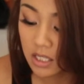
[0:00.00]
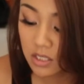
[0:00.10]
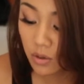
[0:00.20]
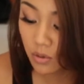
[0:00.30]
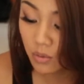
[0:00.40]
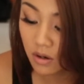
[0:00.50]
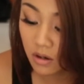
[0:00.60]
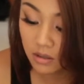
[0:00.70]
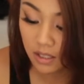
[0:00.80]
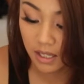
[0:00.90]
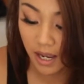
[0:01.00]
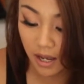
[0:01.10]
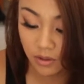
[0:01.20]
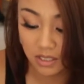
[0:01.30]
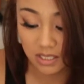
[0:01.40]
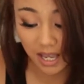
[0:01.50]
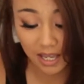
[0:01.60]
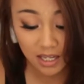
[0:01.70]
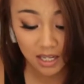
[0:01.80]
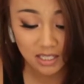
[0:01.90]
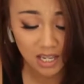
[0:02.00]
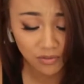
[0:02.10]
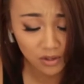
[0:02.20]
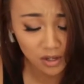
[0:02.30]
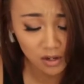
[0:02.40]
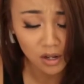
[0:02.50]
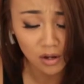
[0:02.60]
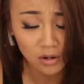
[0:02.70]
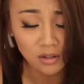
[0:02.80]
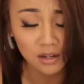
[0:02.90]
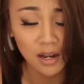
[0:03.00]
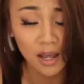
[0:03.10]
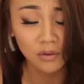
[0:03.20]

So work it out, cause I ain't got time for you learning now.